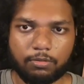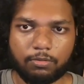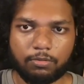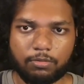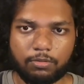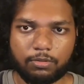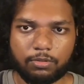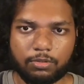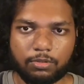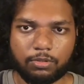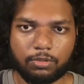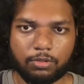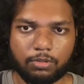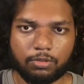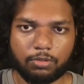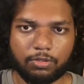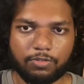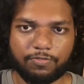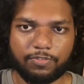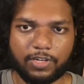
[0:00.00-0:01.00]
So
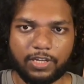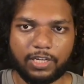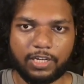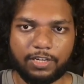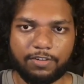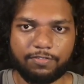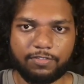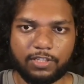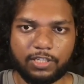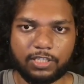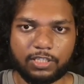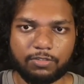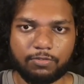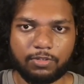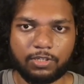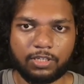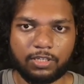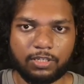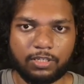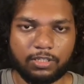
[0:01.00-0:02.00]
if I give this
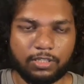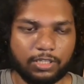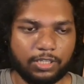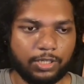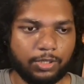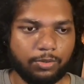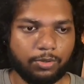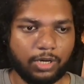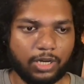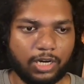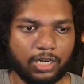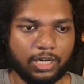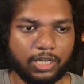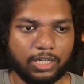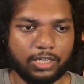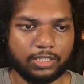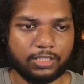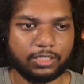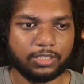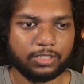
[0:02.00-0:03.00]
one, the URL
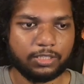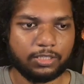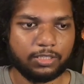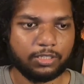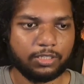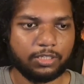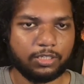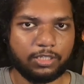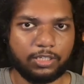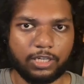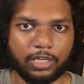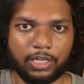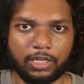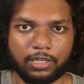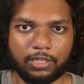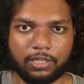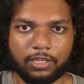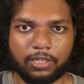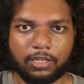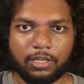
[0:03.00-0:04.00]
is done.
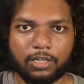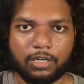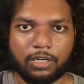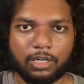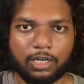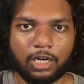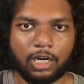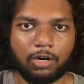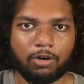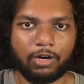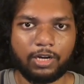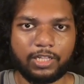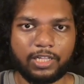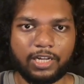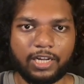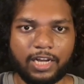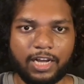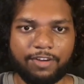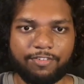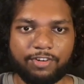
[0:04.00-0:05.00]
Now I
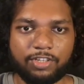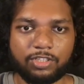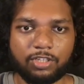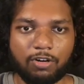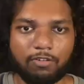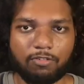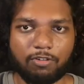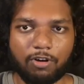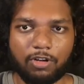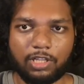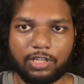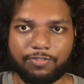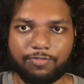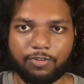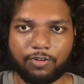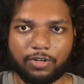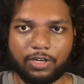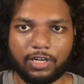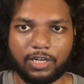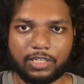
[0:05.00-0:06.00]
think I've resolved all the
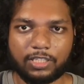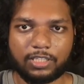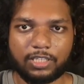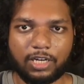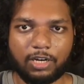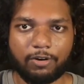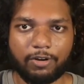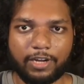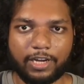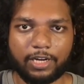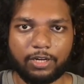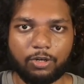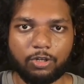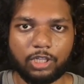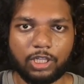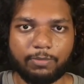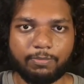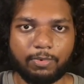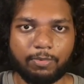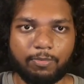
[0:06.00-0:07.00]
4 errors. Now I can do
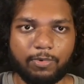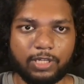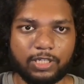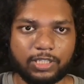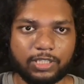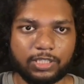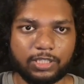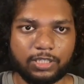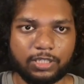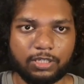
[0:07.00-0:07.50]
the publish